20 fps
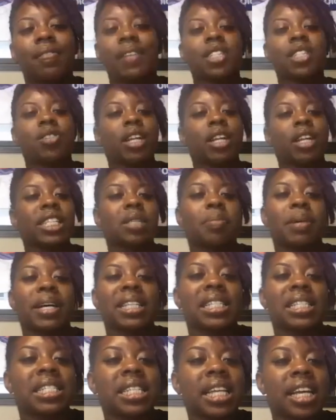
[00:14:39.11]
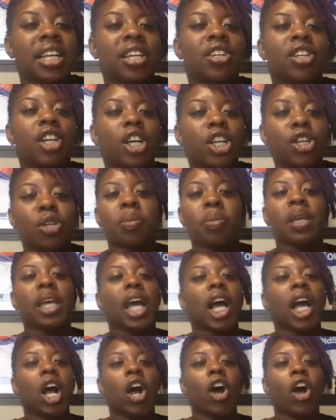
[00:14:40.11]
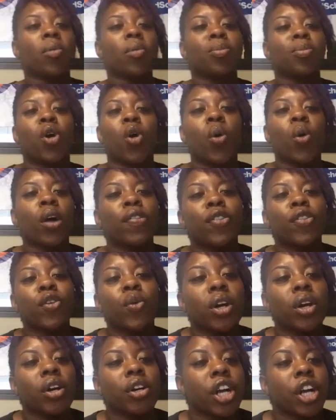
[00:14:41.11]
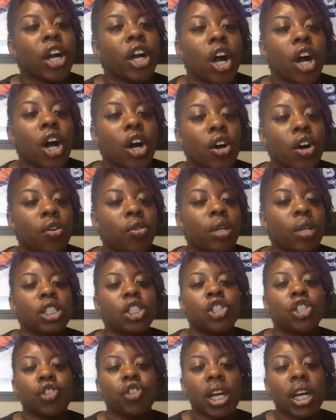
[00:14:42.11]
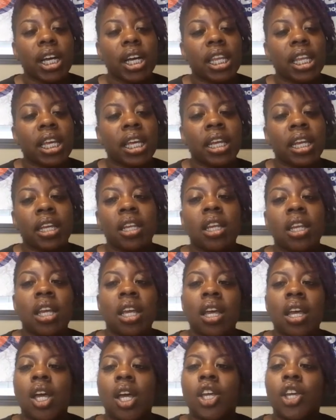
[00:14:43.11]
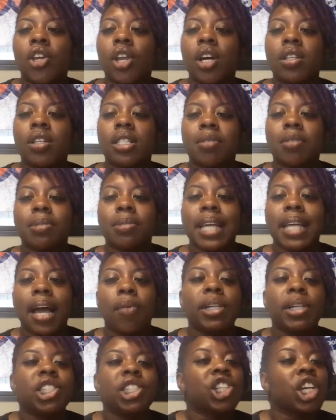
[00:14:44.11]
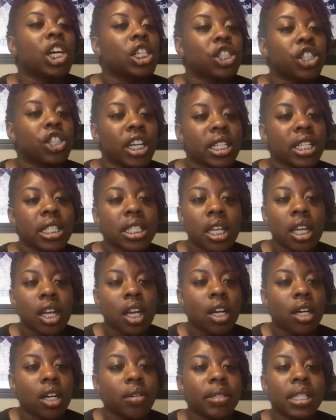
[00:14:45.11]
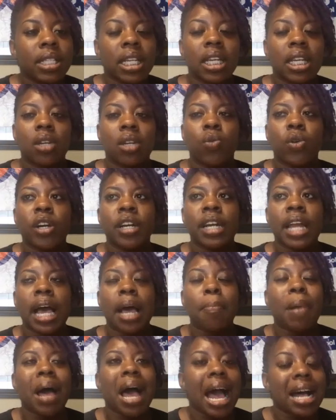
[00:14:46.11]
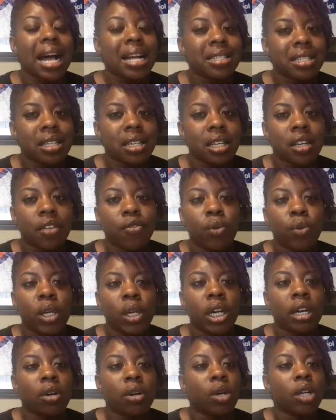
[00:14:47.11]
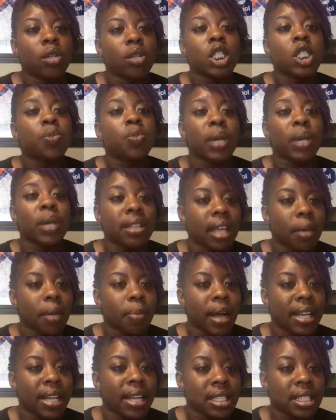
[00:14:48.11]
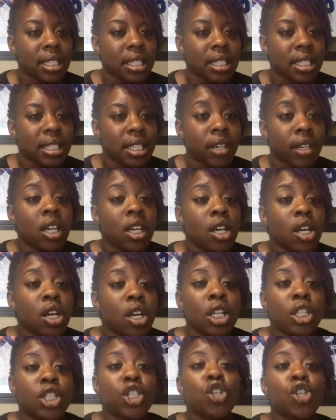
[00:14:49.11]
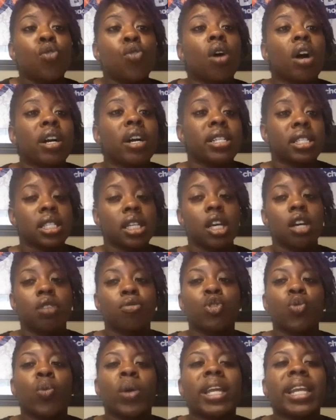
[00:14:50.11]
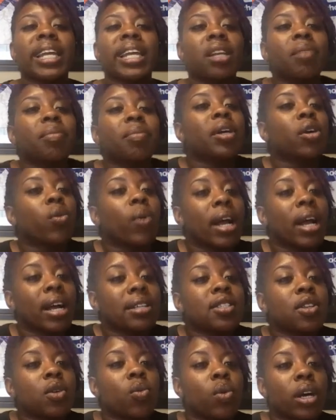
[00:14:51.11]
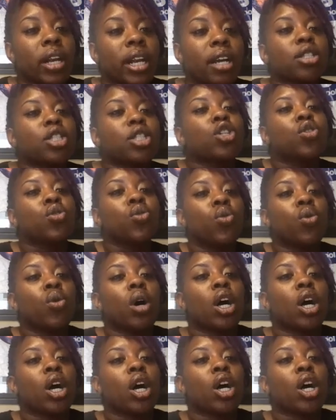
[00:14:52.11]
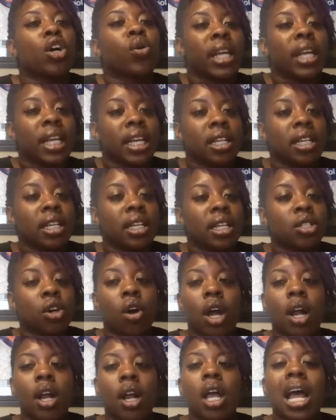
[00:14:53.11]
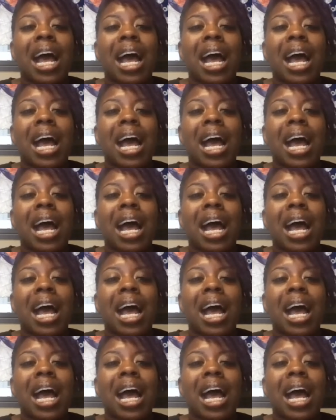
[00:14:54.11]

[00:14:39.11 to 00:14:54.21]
that's what I was about to say. You be at home going through it on your own and struggling, and sometimes we judge ourselves and we're not positive, and we don't speak that positivity to ourselves. We need to be around someone else who agrees or